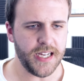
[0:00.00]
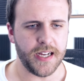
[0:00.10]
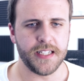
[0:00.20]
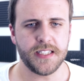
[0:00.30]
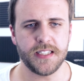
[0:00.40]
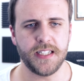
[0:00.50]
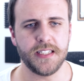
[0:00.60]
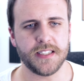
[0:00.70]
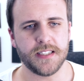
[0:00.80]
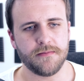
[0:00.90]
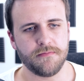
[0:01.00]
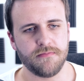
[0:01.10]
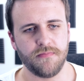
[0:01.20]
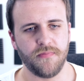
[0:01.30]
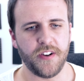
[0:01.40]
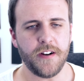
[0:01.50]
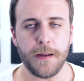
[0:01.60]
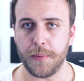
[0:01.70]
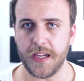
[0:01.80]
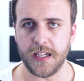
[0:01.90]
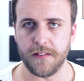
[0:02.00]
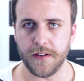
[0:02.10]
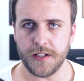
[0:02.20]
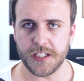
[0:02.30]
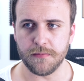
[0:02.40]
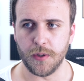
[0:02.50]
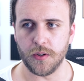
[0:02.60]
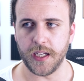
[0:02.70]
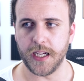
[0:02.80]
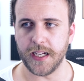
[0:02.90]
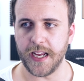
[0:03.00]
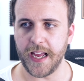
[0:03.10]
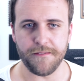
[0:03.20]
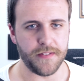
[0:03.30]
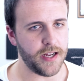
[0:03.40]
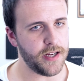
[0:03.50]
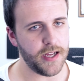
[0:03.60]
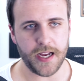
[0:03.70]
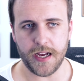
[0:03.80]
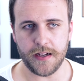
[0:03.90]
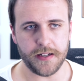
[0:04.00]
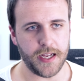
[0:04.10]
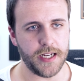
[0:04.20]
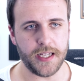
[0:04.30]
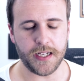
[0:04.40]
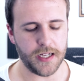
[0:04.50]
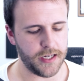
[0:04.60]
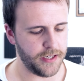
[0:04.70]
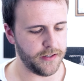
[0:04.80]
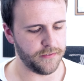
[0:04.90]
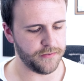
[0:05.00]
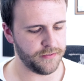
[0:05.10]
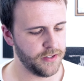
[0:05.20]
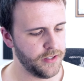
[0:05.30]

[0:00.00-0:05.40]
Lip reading: it's very peaty, very smoky, and I have not had any kind of